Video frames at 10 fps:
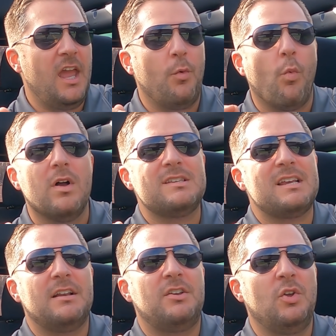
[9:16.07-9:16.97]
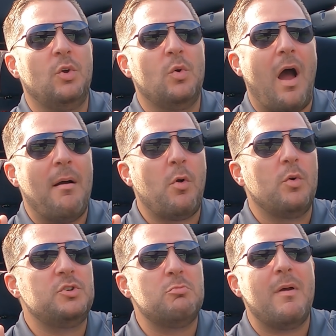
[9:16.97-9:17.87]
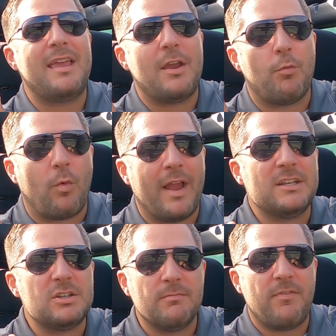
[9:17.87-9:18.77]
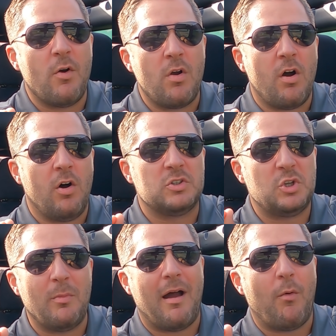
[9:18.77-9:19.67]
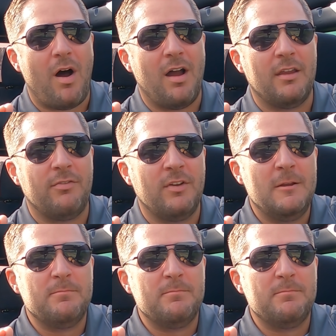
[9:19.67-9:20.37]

and once I do, I'm going to make a random phone call to my wife.